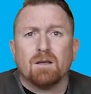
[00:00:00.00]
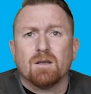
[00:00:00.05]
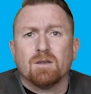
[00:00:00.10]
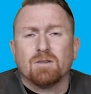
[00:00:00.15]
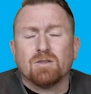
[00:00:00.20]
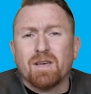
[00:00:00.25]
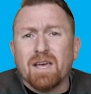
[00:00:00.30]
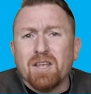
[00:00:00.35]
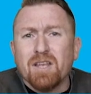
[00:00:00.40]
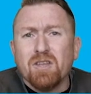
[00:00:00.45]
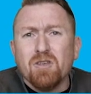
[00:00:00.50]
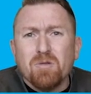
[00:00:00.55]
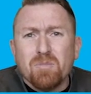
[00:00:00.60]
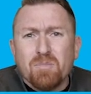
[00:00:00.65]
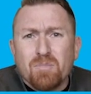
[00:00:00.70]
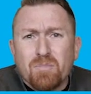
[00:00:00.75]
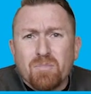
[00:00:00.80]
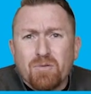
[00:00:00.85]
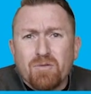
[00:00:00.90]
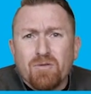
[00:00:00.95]
So can you
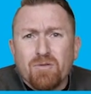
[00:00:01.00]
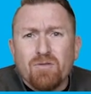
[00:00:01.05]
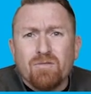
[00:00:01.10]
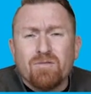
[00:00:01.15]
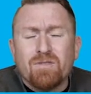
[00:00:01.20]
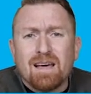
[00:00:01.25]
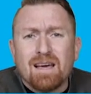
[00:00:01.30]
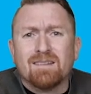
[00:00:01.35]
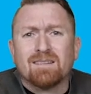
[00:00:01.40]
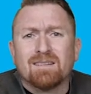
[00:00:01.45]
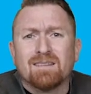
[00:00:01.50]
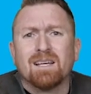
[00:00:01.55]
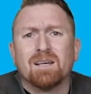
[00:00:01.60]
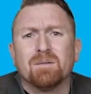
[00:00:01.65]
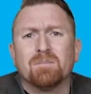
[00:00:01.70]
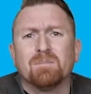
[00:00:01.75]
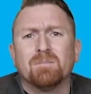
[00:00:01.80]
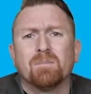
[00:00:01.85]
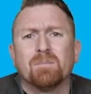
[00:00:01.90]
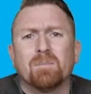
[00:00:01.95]
improve the
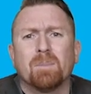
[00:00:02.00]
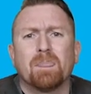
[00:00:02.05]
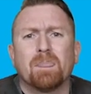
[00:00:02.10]
outcome